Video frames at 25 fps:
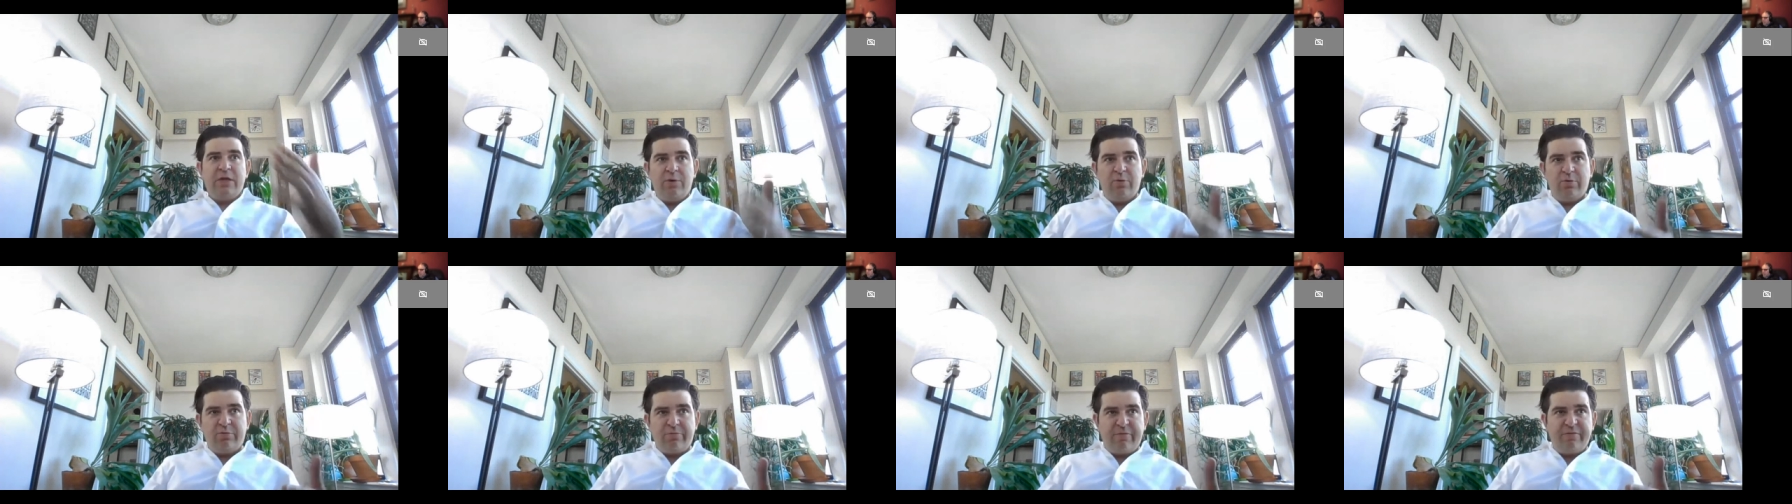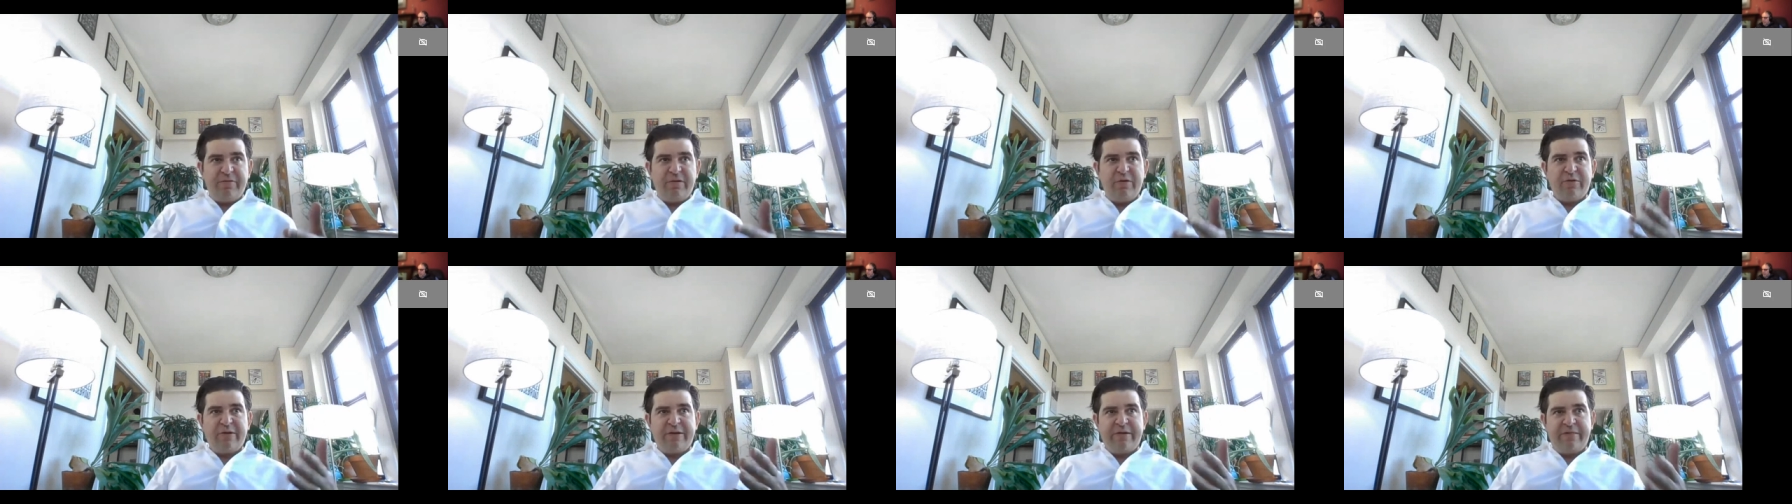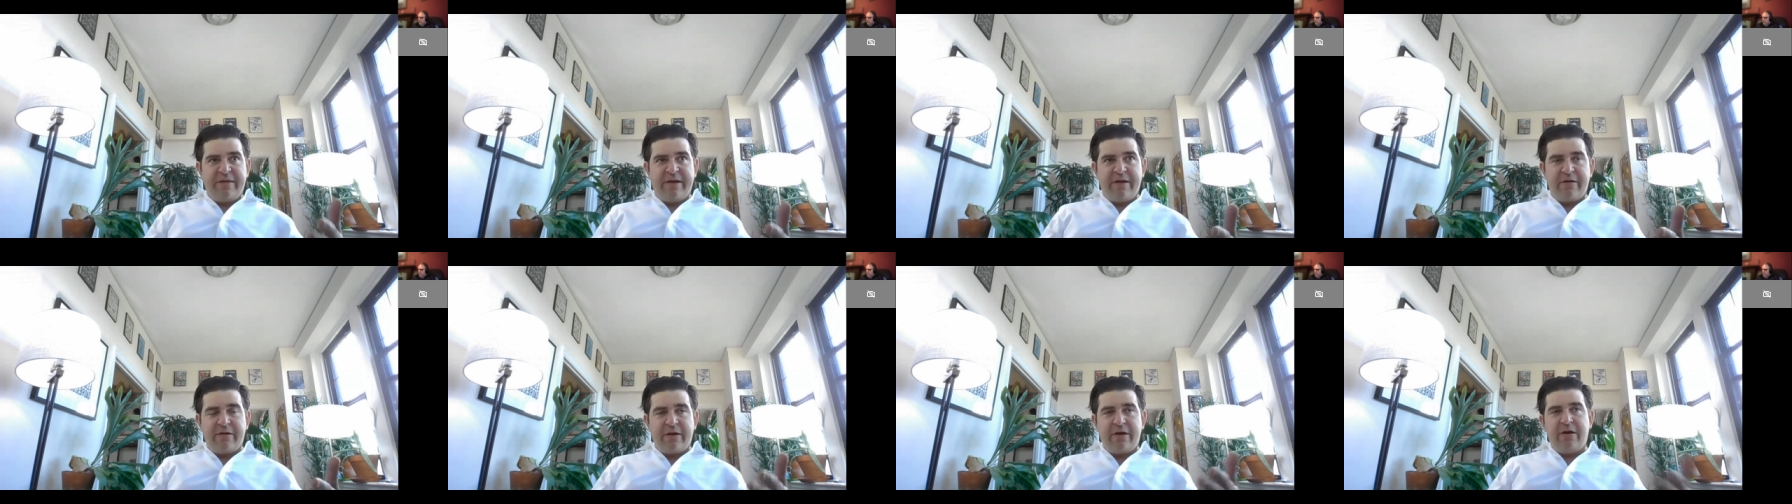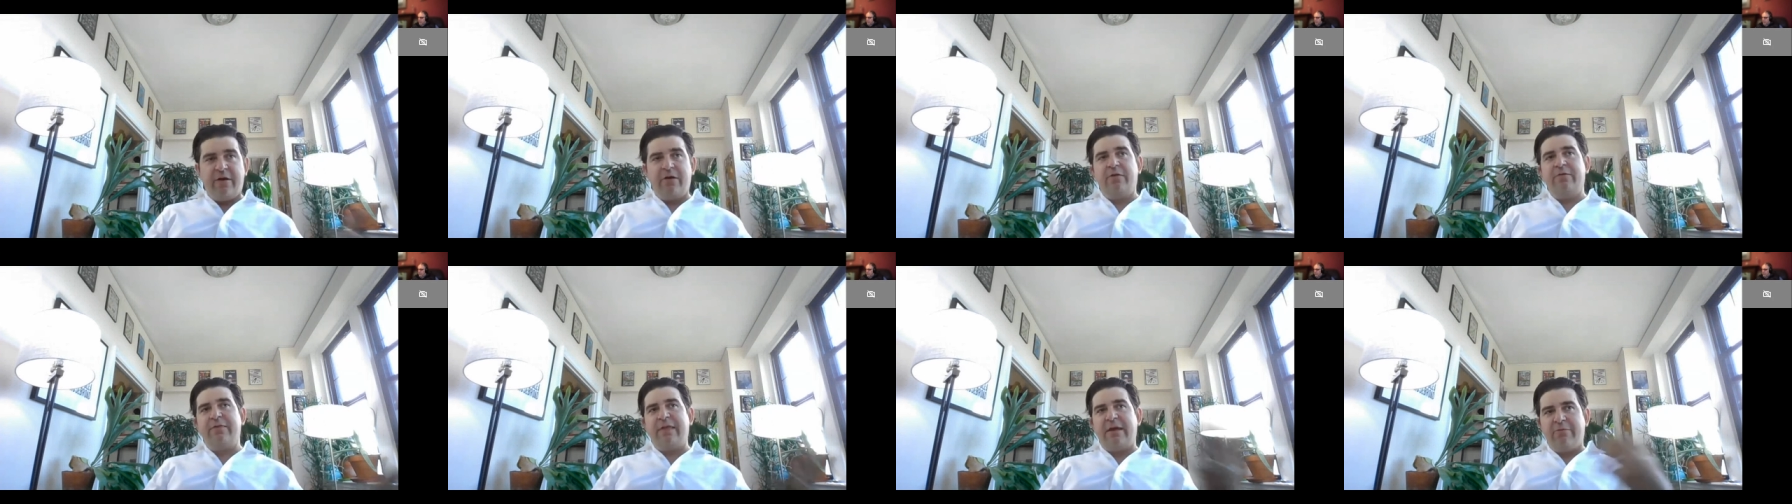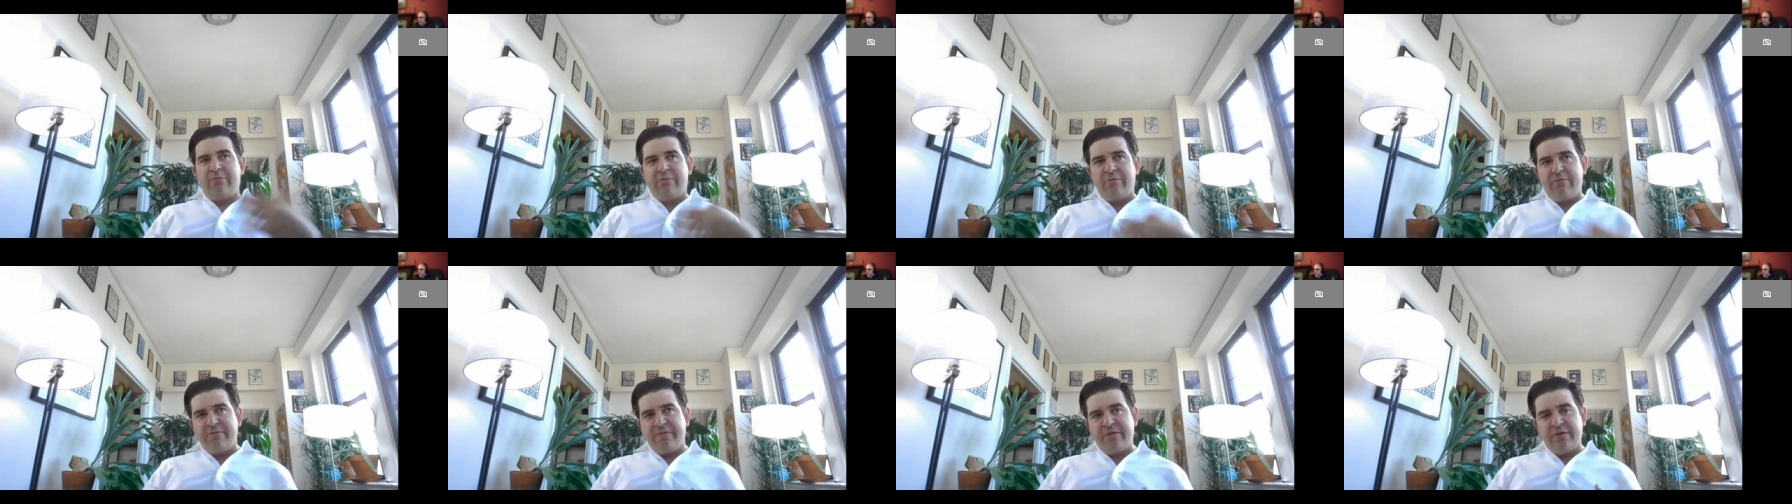you would review their code, they
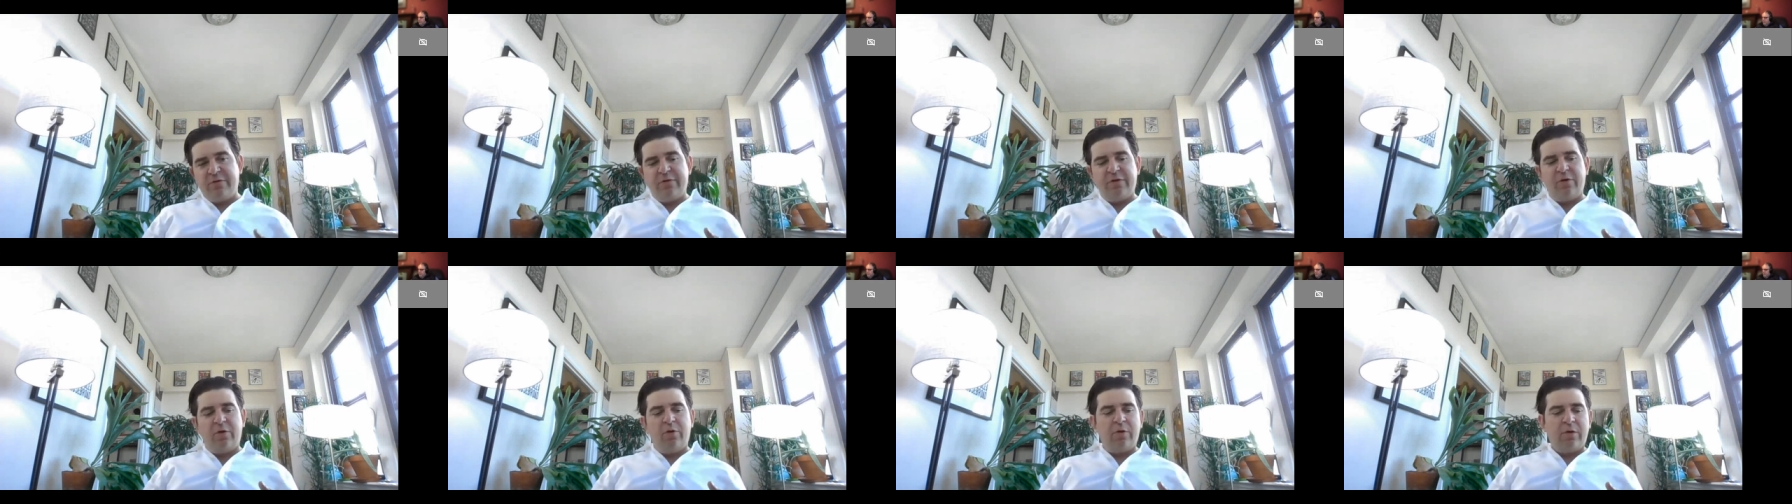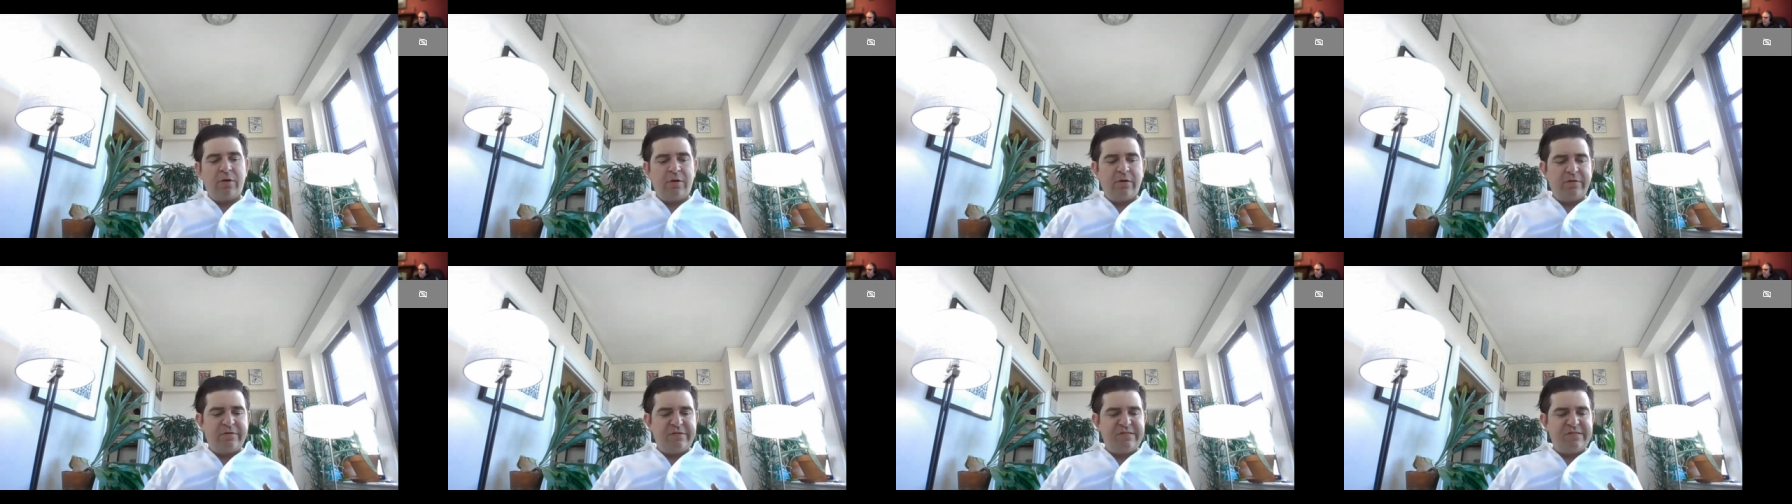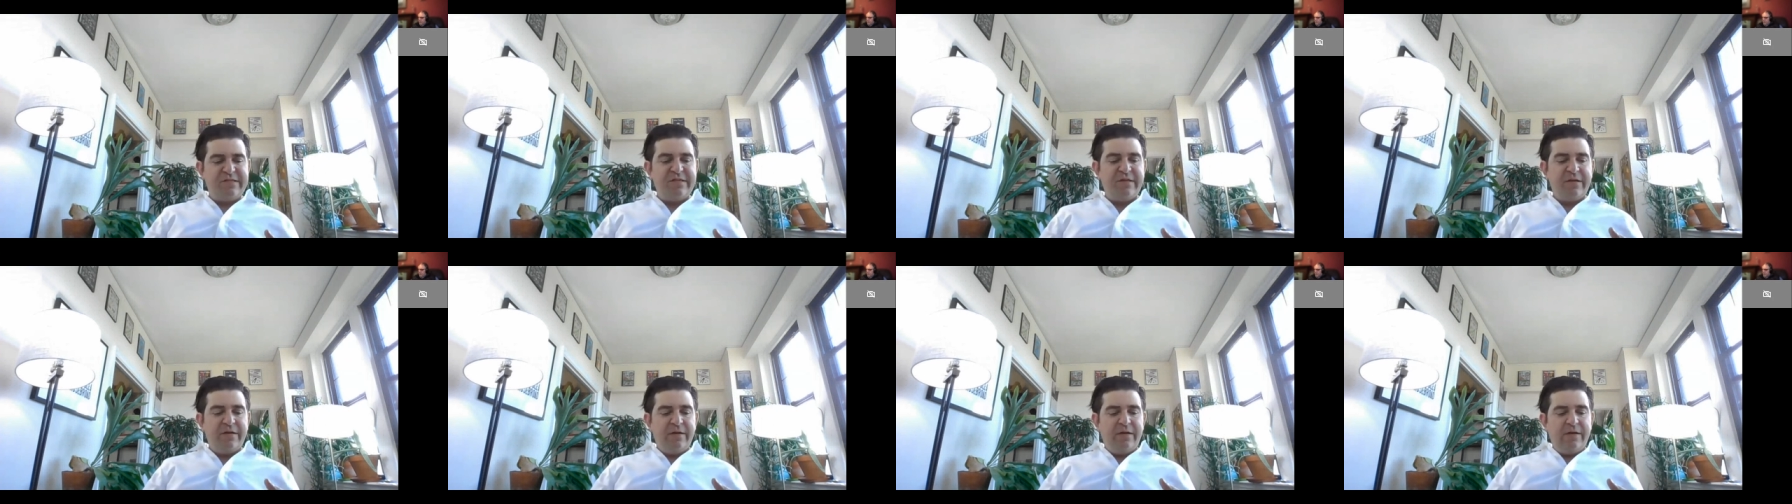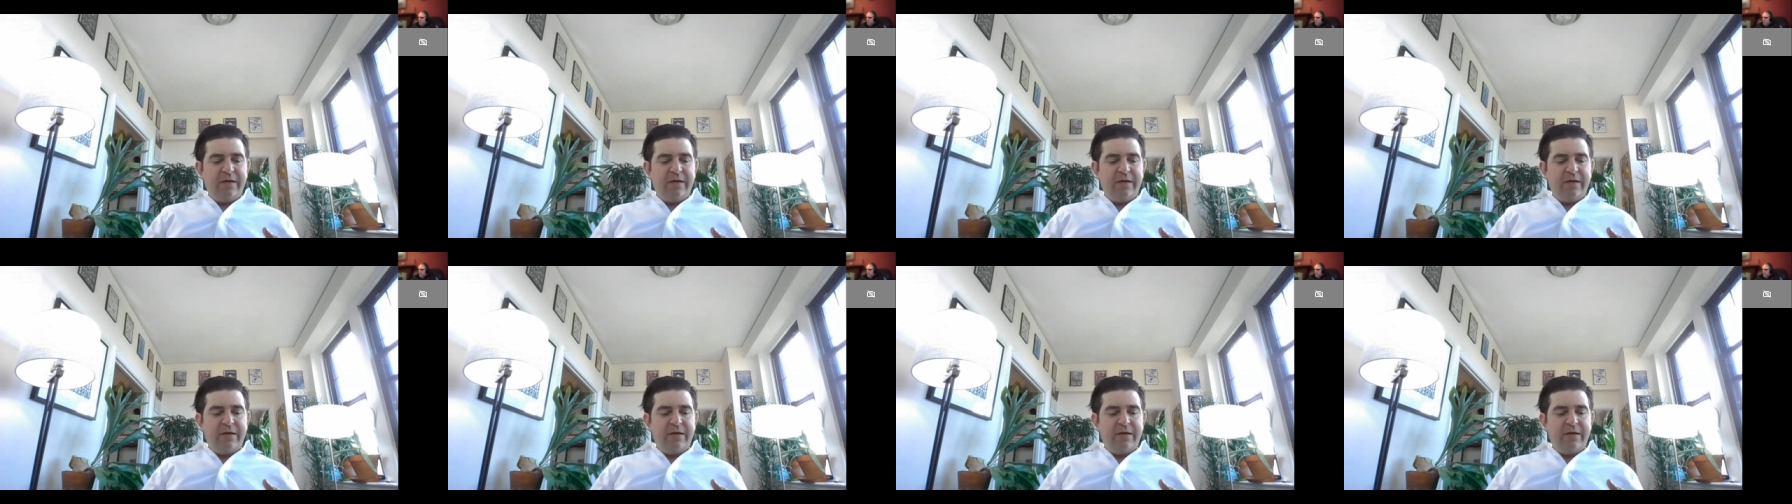would review yours